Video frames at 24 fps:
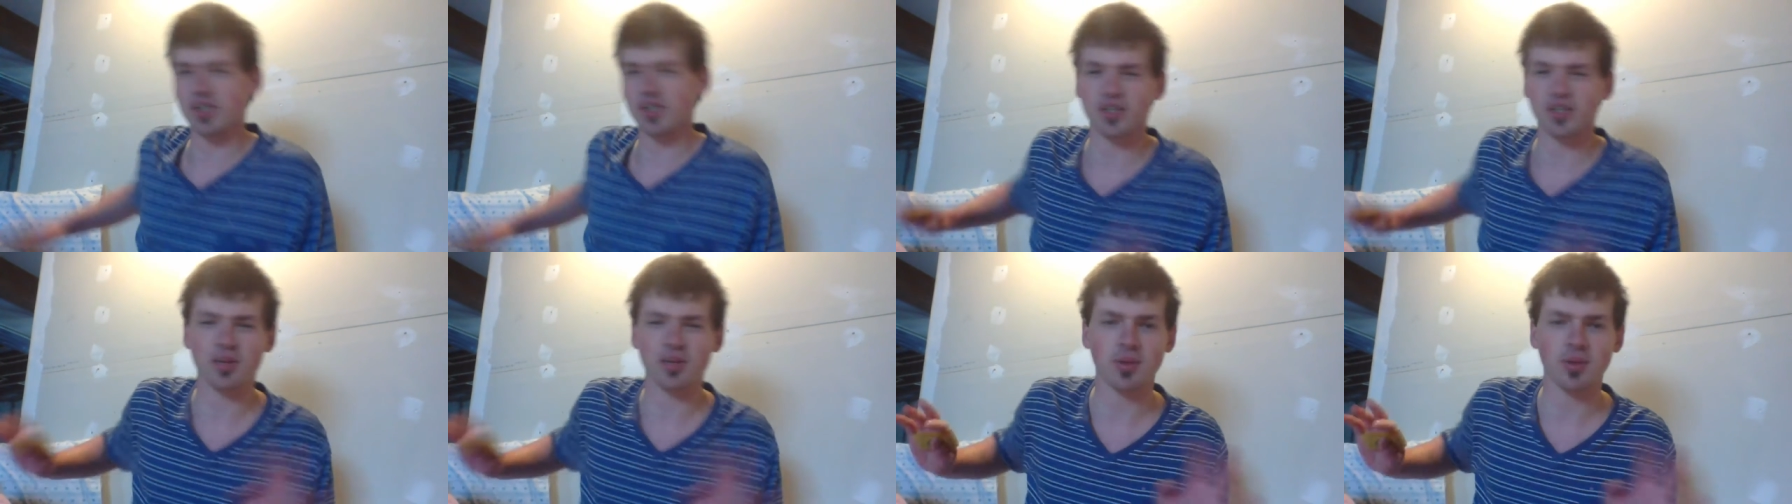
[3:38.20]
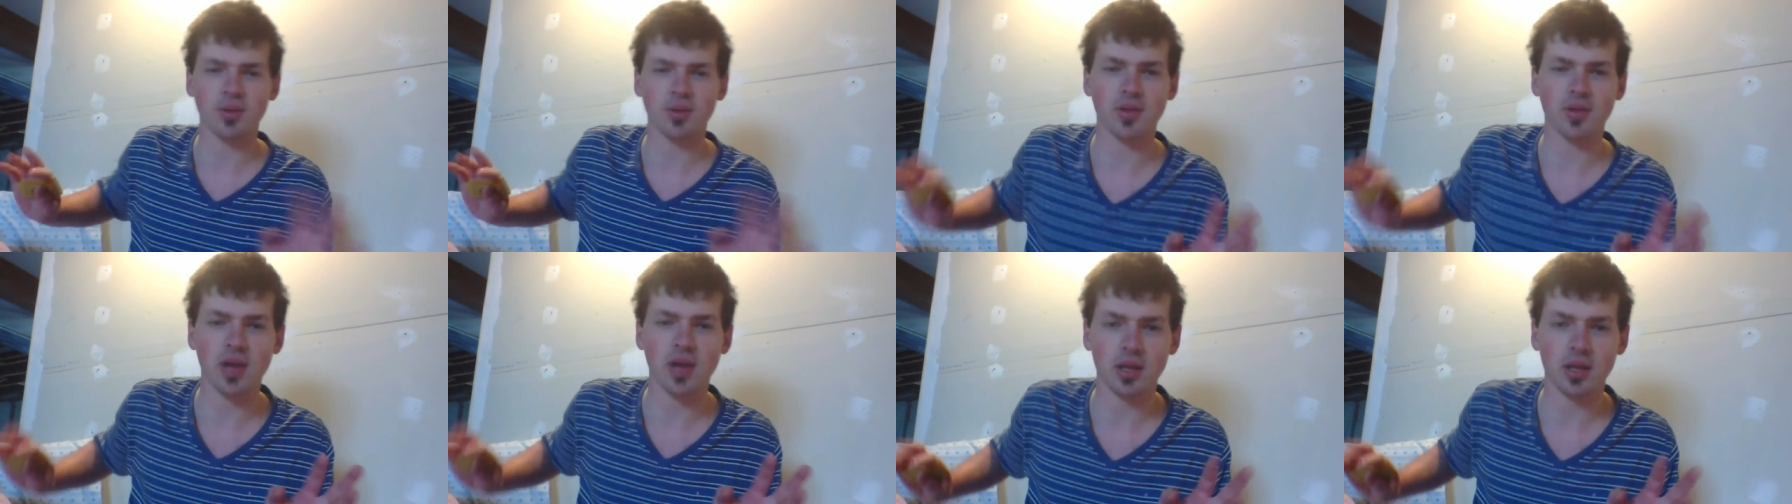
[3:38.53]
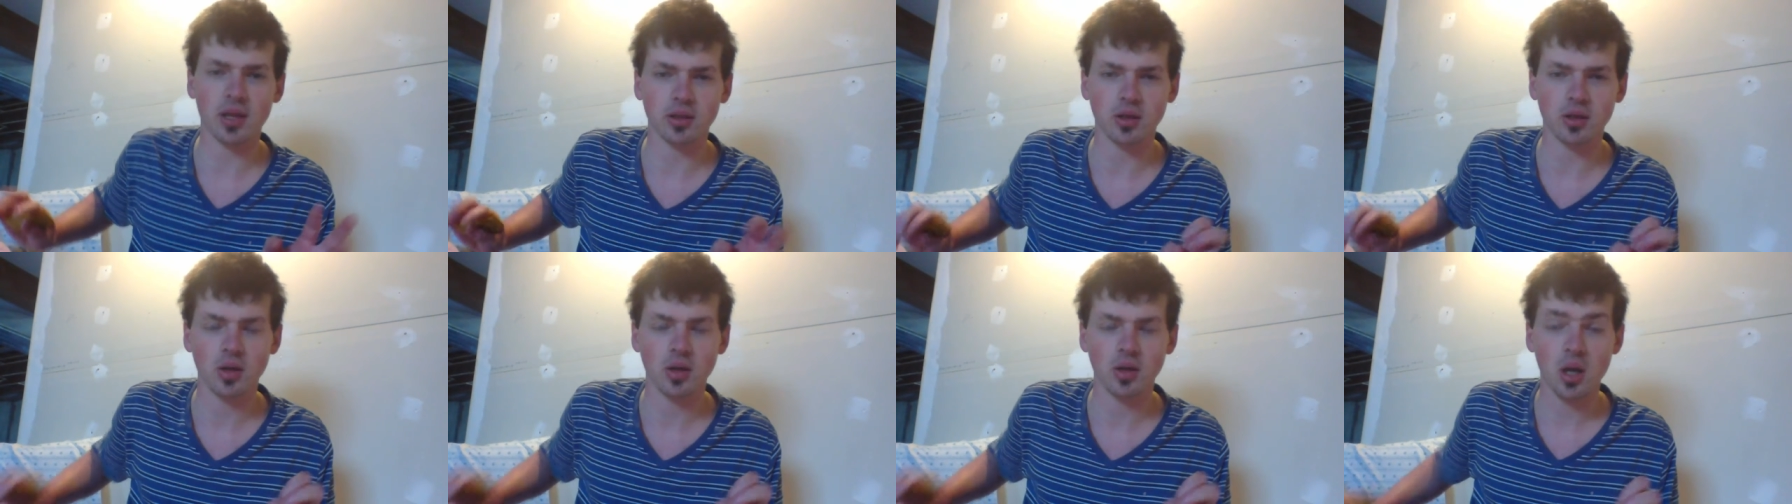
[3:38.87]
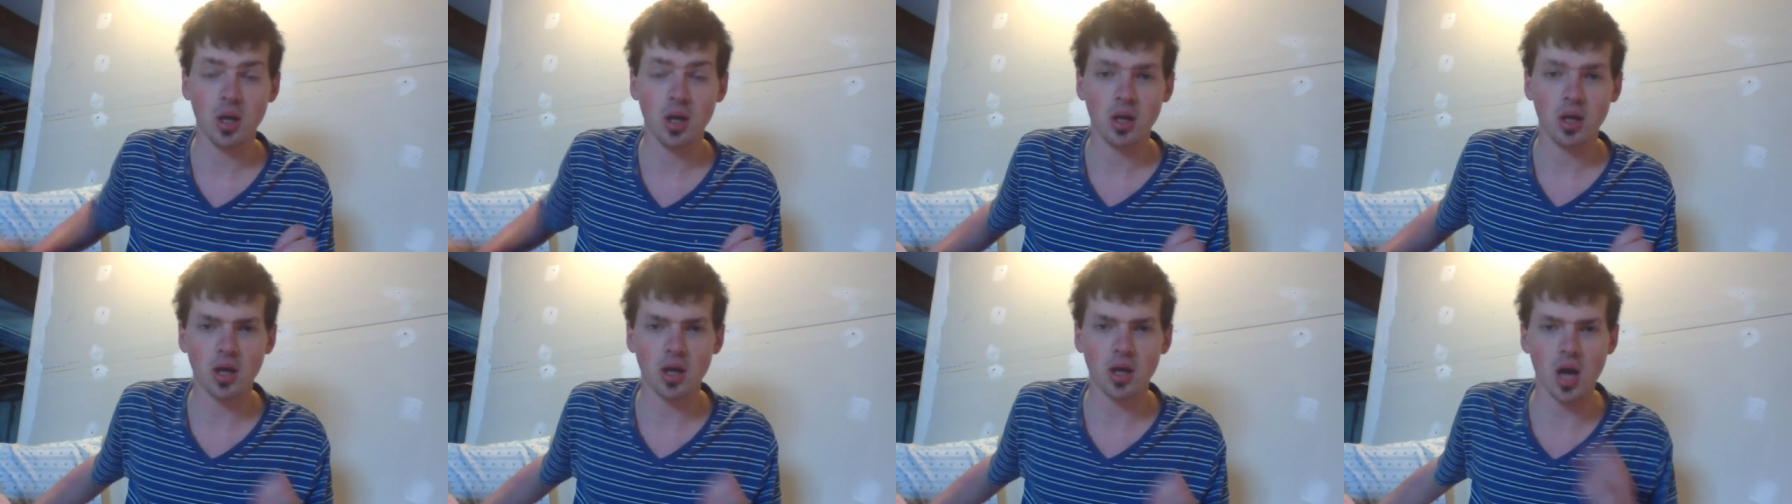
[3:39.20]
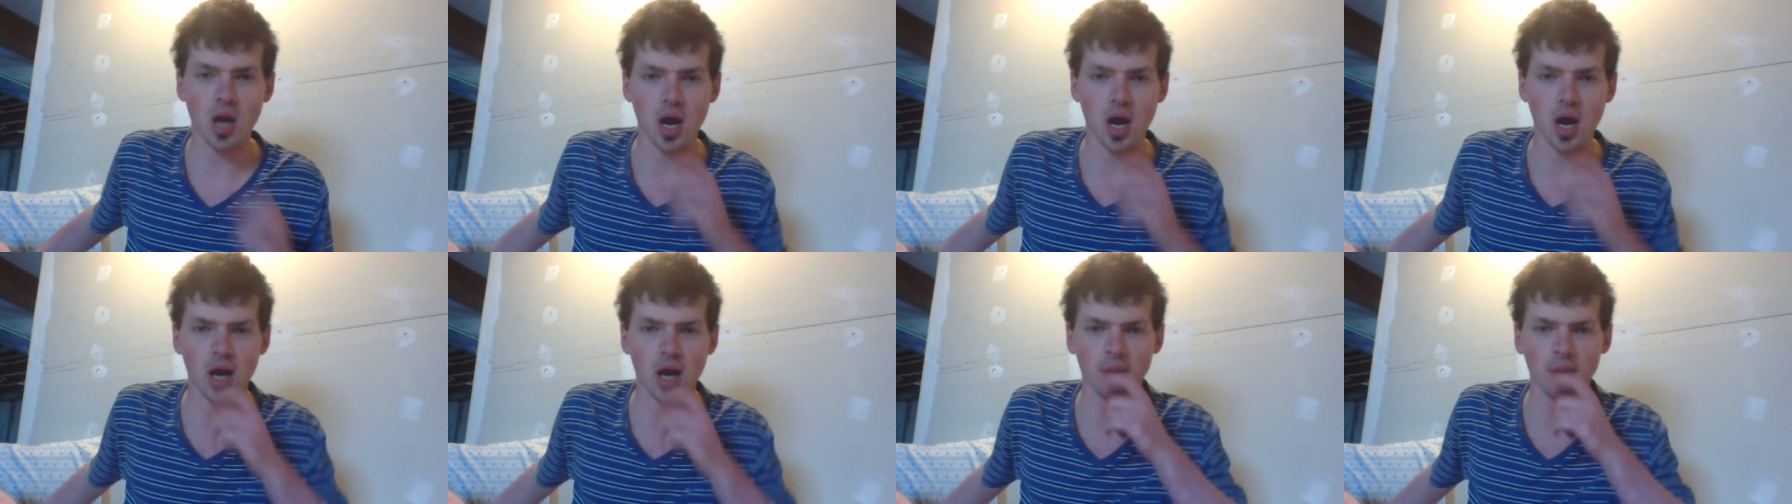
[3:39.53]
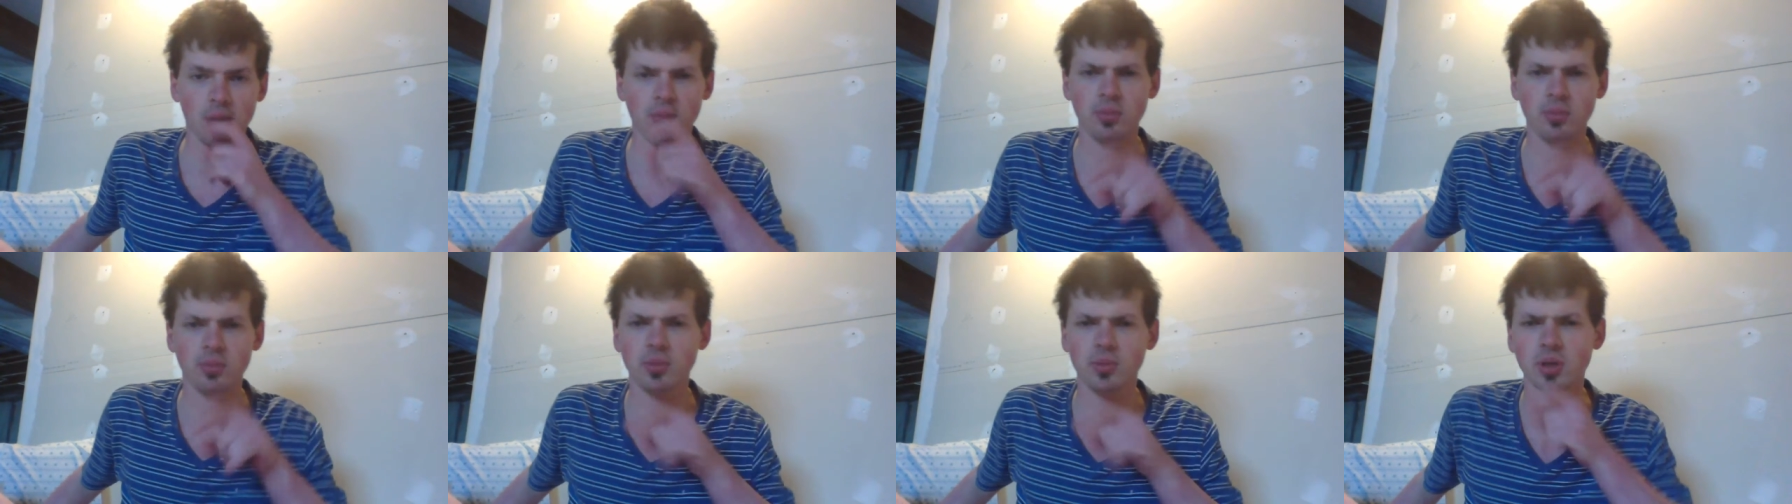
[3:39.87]
should know about that, though.
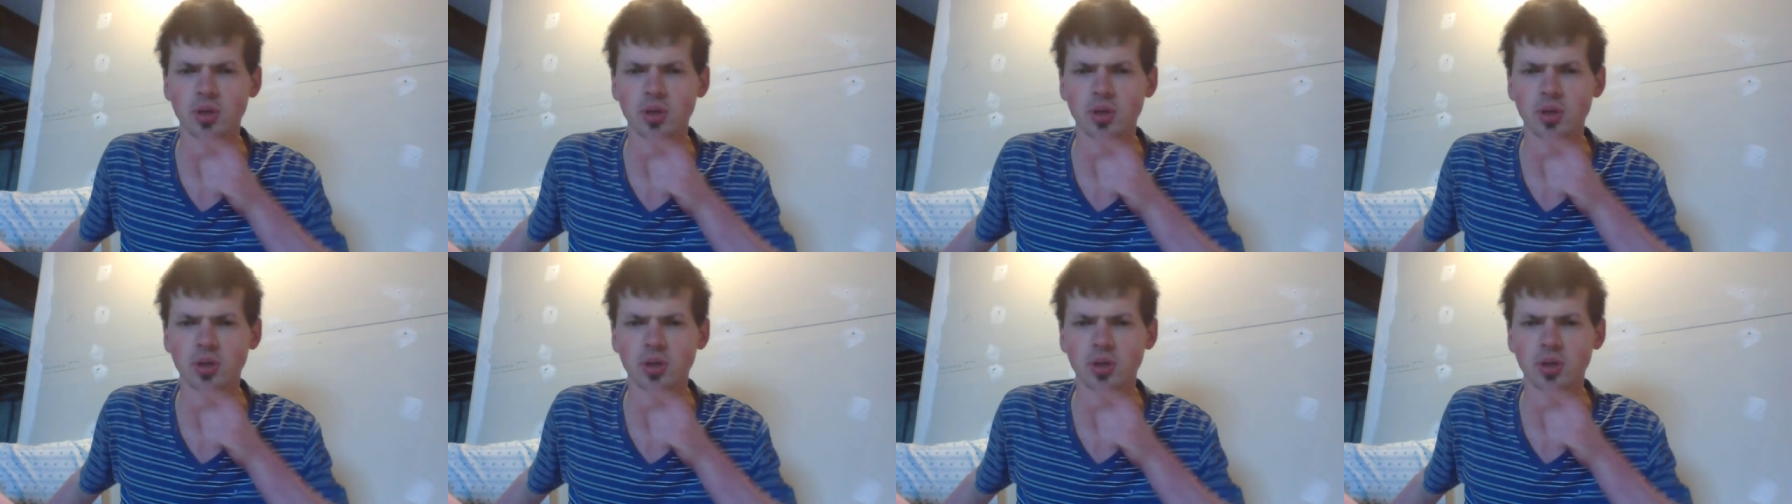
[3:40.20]
Um,